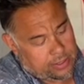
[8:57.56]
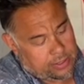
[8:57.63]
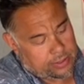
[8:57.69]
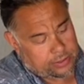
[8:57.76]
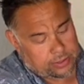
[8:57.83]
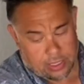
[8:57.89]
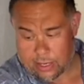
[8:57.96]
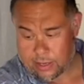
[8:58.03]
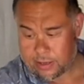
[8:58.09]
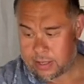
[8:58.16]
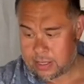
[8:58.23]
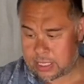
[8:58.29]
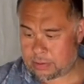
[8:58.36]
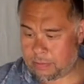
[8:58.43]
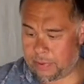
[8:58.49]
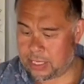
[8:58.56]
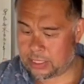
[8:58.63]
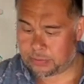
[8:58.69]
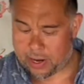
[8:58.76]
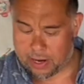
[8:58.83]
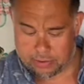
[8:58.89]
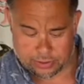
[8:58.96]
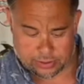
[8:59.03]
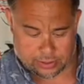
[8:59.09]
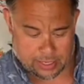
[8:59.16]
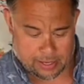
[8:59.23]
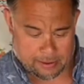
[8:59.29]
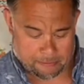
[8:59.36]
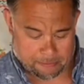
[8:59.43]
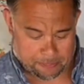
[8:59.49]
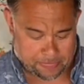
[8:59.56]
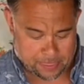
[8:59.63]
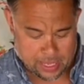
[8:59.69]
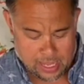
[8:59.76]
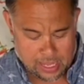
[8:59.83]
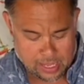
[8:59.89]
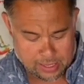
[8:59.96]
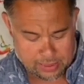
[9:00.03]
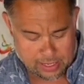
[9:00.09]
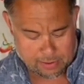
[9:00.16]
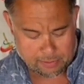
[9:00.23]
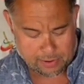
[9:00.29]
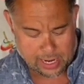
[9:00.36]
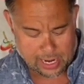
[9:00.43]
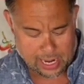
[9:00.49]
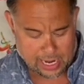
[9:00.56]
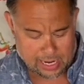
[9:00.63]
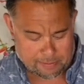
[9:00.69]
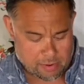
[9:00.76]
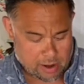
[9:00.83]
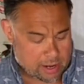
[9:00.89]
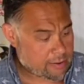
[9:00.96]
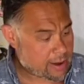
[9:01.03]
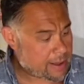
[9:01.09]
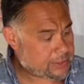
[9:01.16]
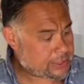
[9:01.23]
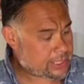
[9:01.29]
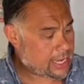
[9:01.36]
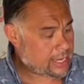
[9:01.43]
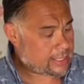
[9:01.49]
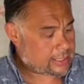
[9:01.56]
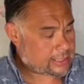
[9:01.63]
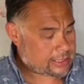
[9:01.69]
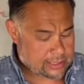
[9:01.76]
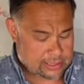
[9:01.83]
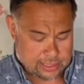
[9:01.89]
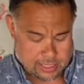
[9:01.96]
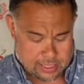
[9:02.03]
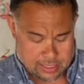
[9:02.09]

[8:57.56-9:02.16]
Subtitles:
So that's the bean sprouts. Then I'm going to add my crab sticks.